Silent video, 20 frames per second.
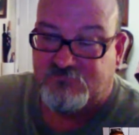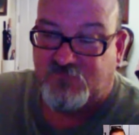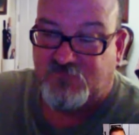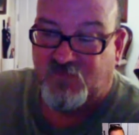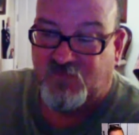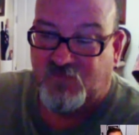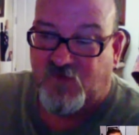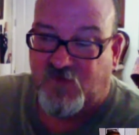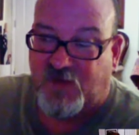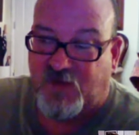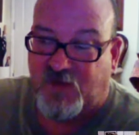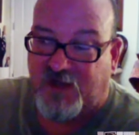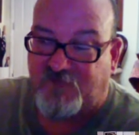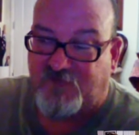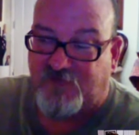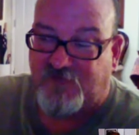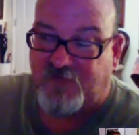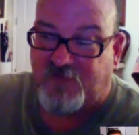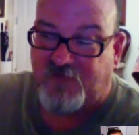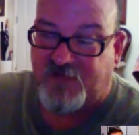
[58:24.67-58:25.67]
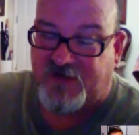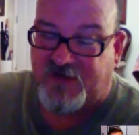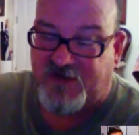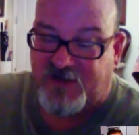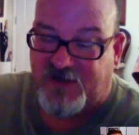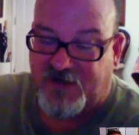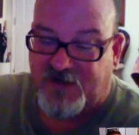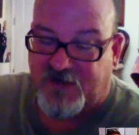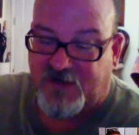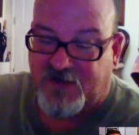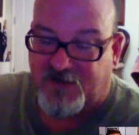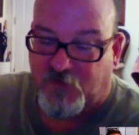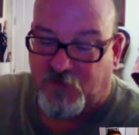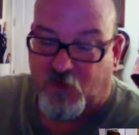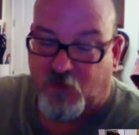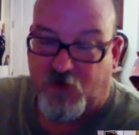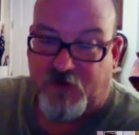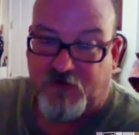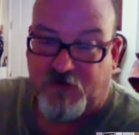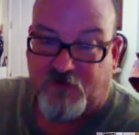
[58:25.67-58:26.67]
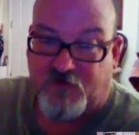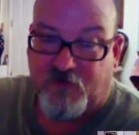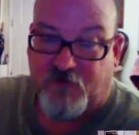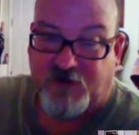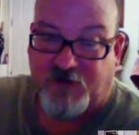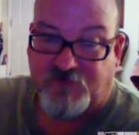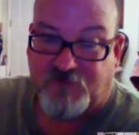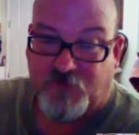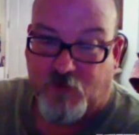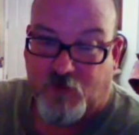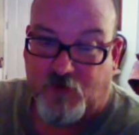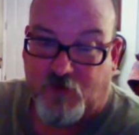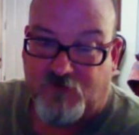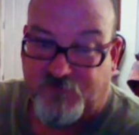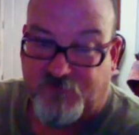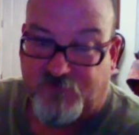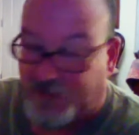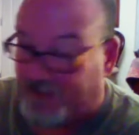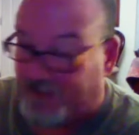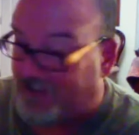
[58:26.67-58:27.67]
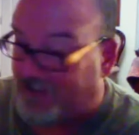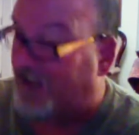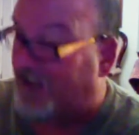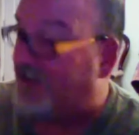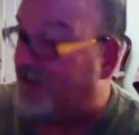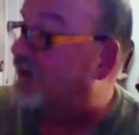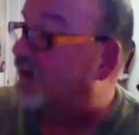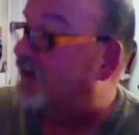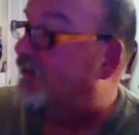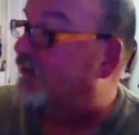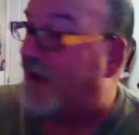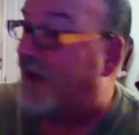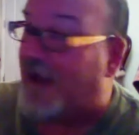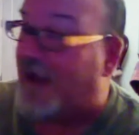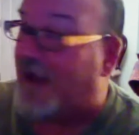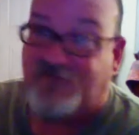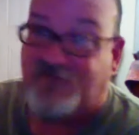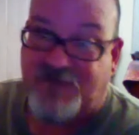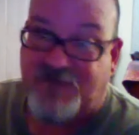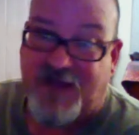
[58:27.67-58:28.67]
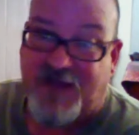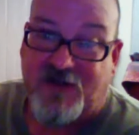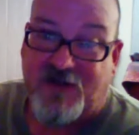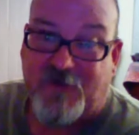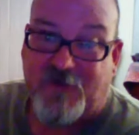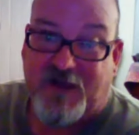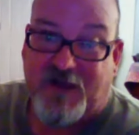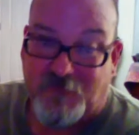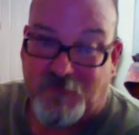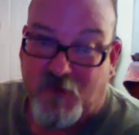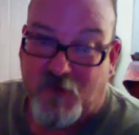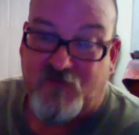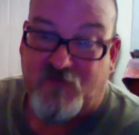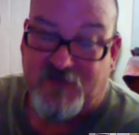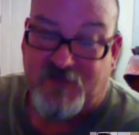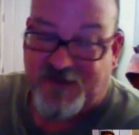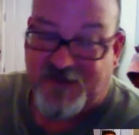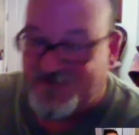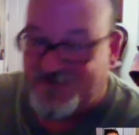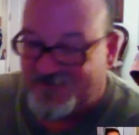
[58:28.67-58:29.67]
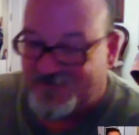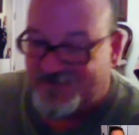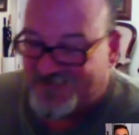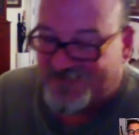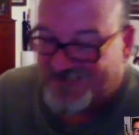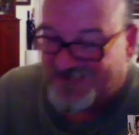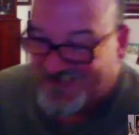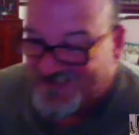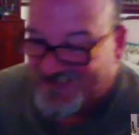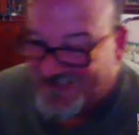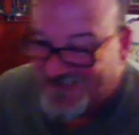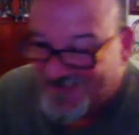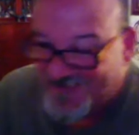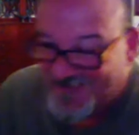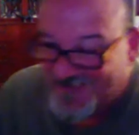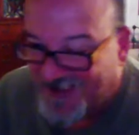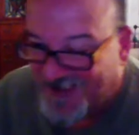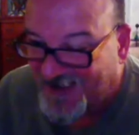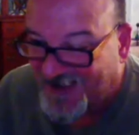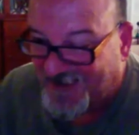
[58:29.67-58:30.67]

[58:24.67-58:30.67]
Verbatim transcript: well, I've, I've been the uh, the boy who cries wolf for like a year and a half now about moving. Uh,